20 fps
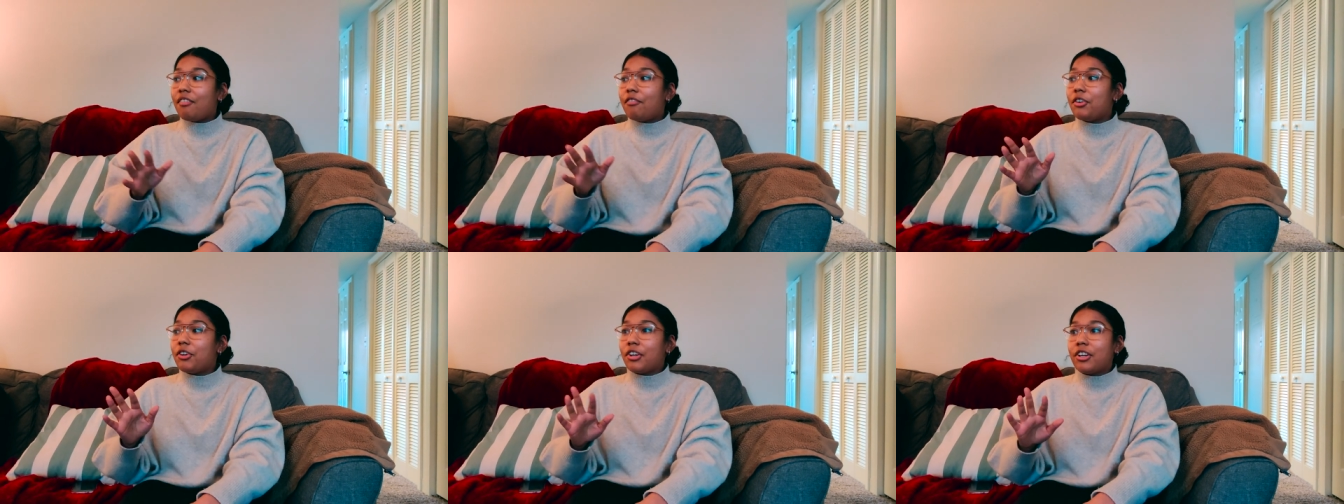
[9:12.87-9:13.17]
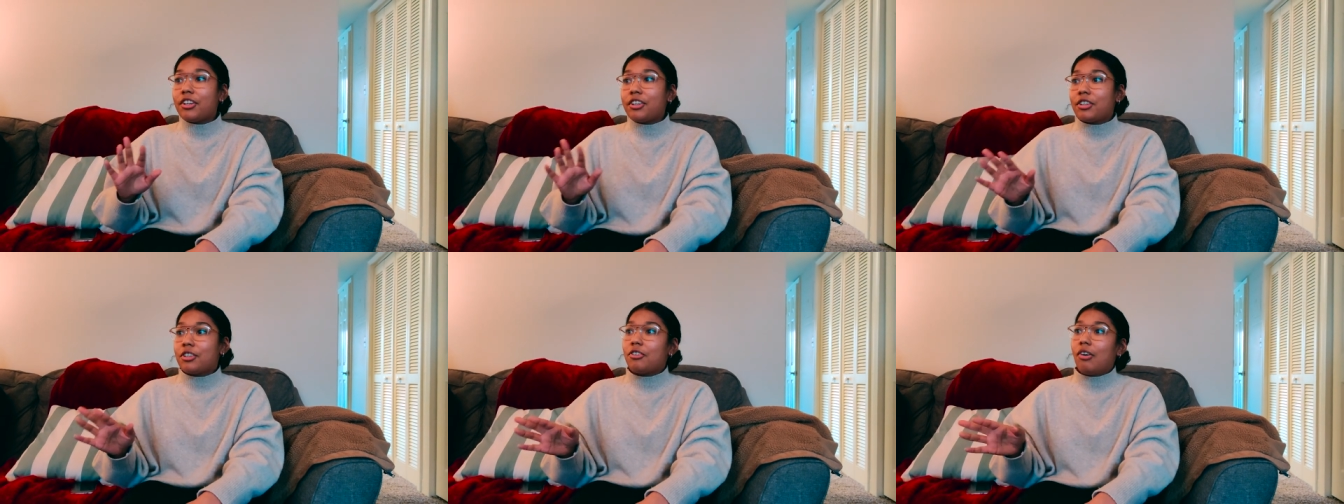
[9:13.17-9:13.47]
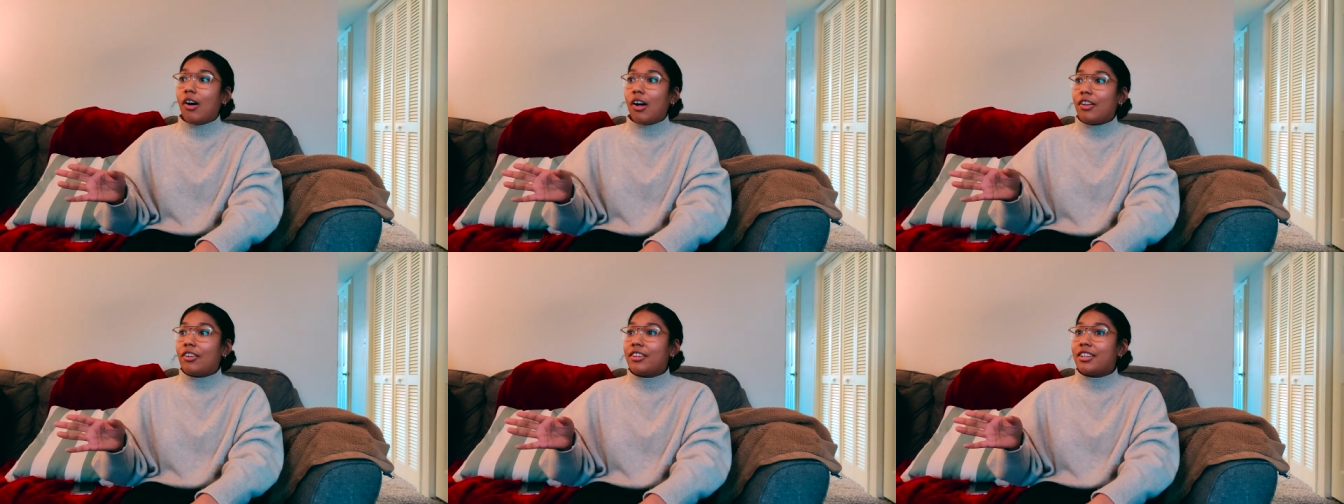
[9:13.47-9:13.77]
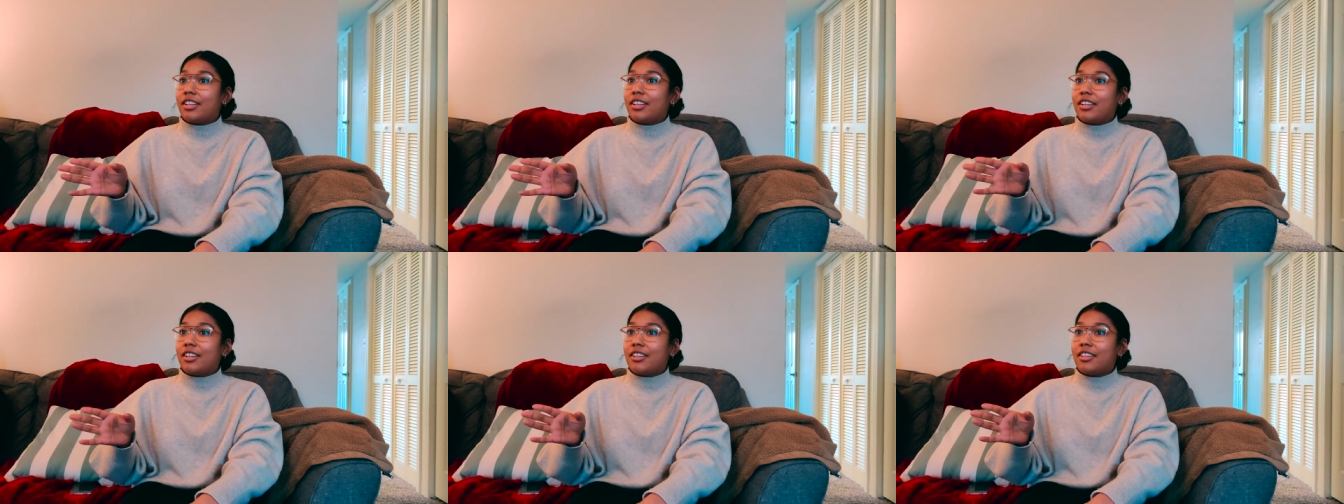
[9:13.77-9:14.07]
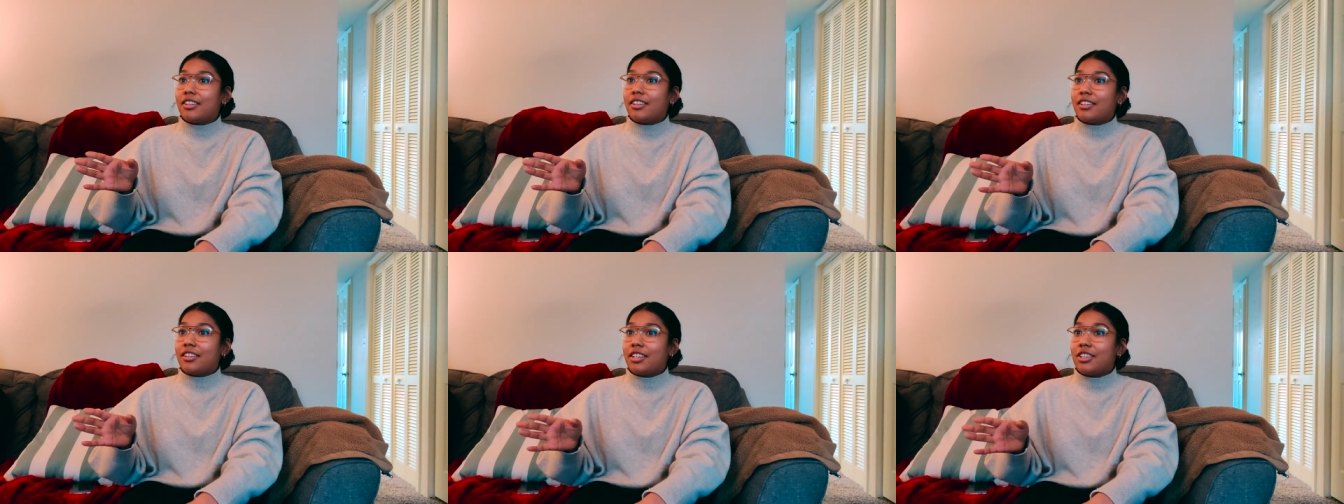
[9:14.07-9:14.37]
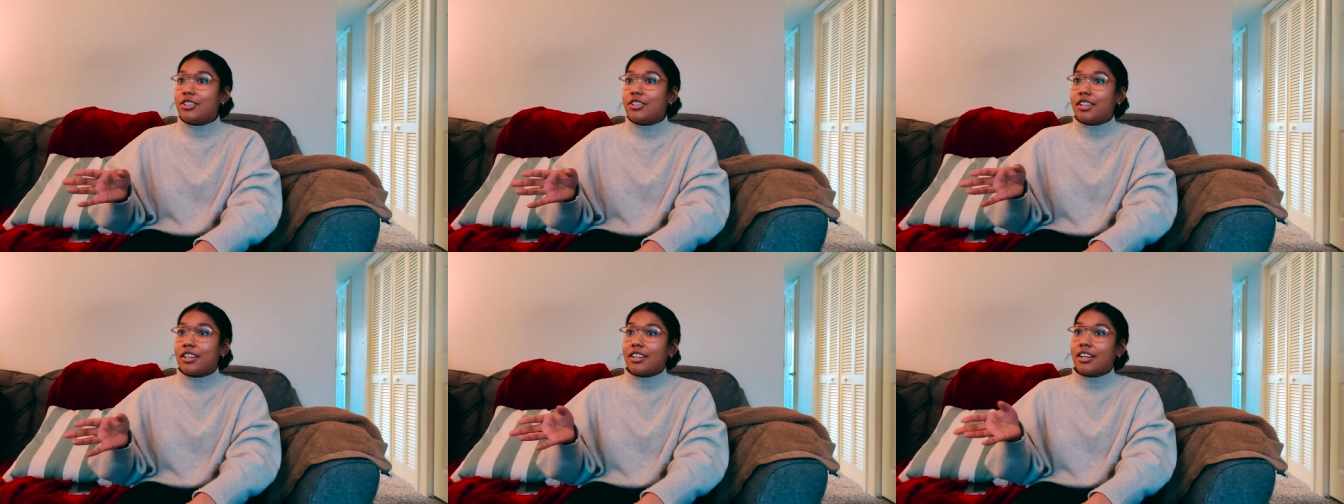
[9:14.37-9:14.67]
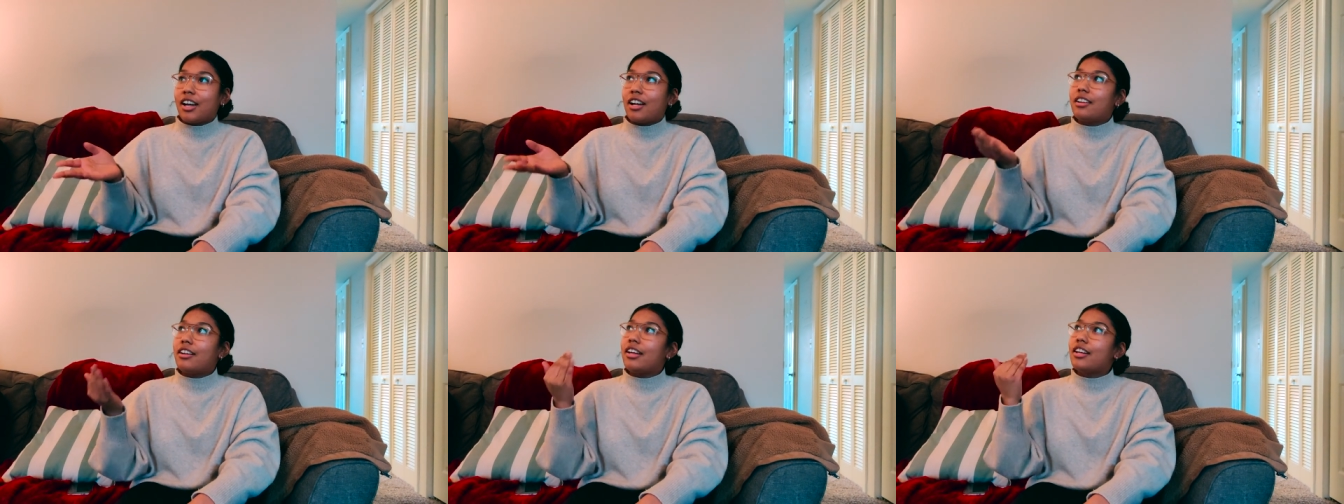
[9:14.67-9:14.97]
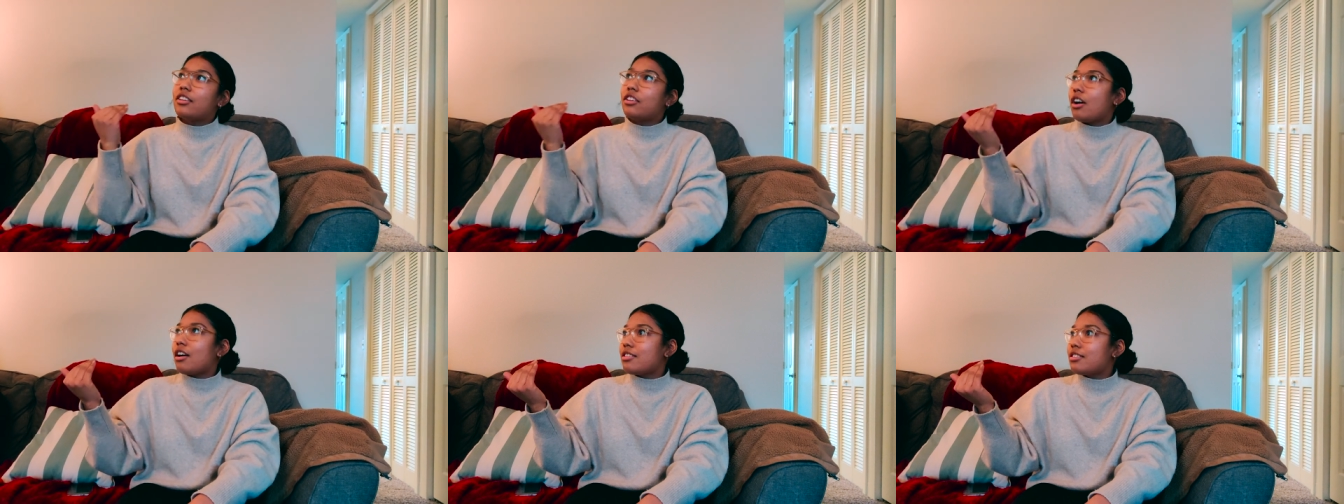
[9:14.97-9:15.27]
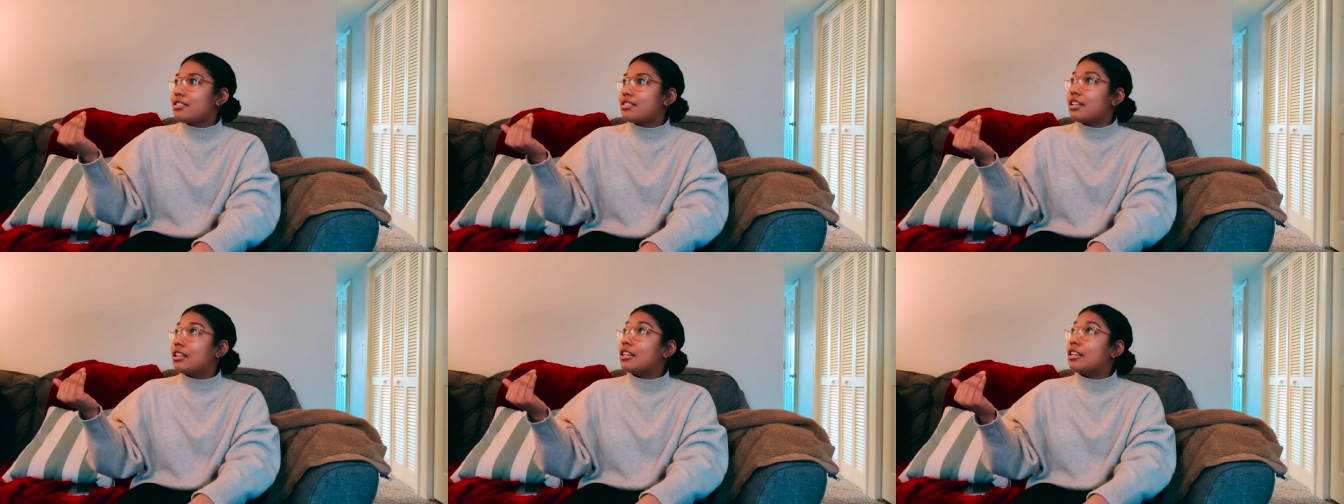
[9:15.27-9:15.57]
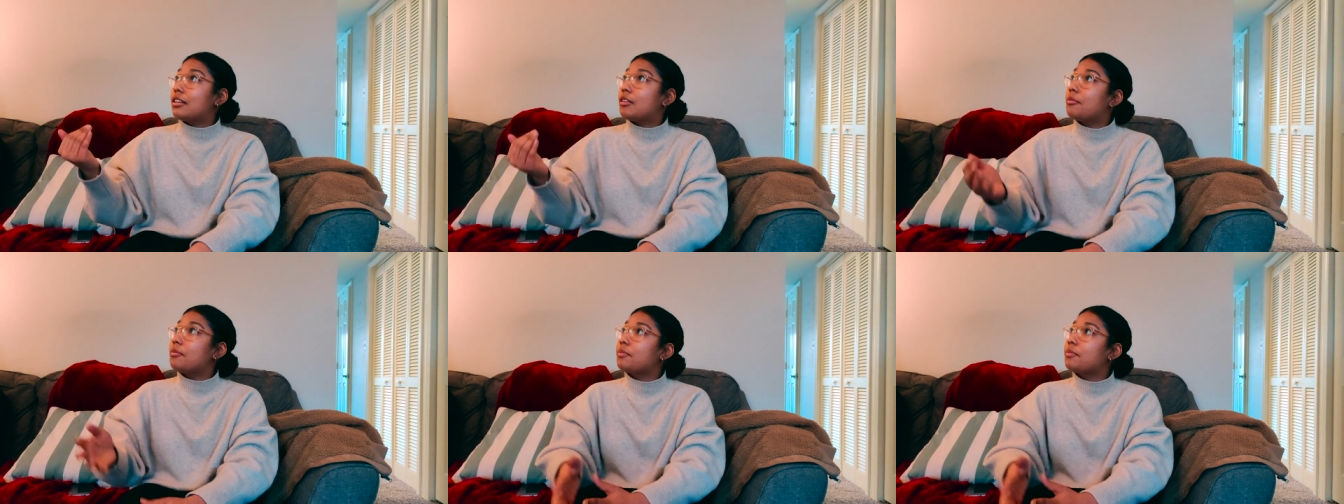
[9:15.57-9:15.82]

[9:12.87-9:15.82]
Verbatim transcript: very good quality. And you okay. get kind of like lost yeah. in it.